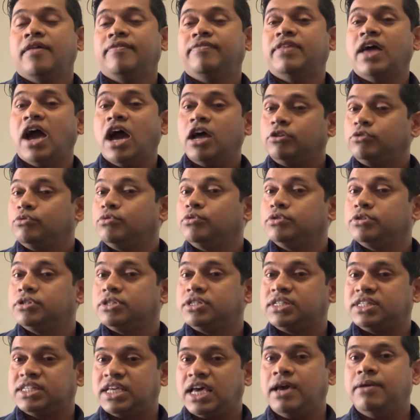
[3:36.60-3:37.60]
that would
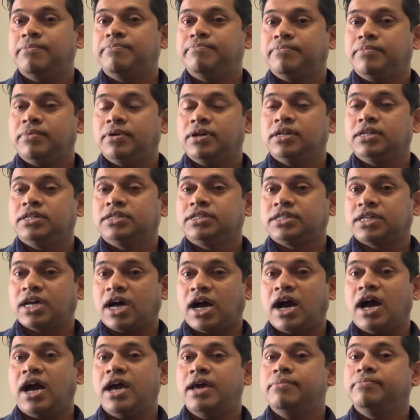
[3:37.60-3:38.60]
save
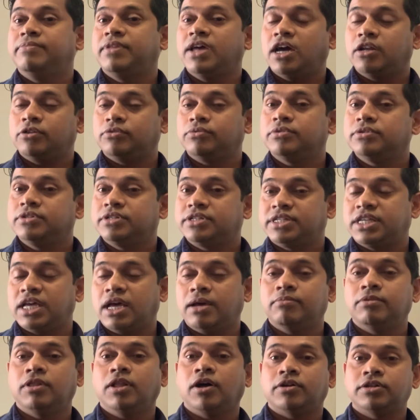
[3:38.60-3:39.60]
time, that would
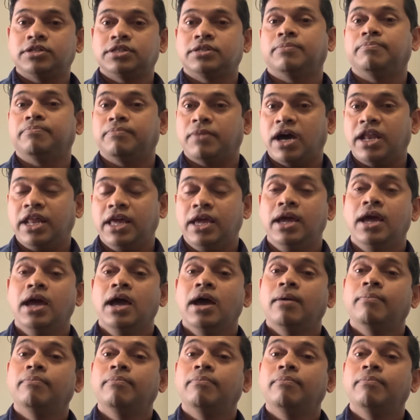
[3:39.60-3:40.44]
save lots of money.